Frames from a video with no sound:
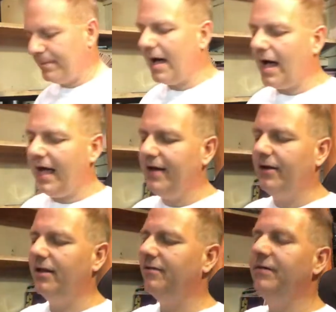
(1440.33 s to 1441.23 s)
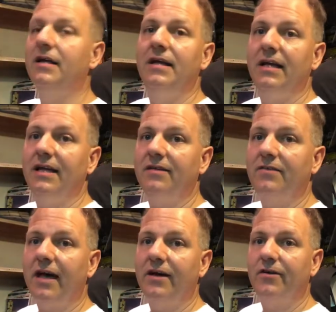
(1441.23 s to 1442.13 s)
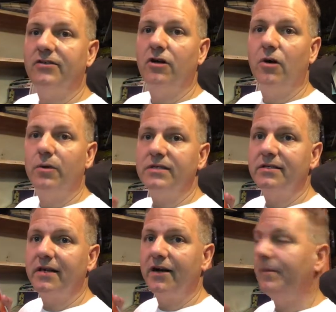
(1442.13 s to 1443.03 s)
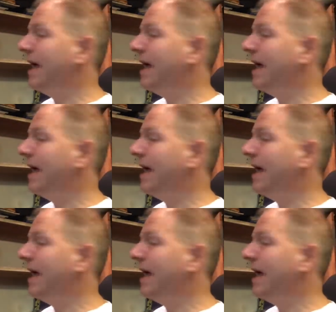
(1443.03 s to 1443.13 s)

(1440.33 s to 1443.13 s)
pile of Star Wars Insider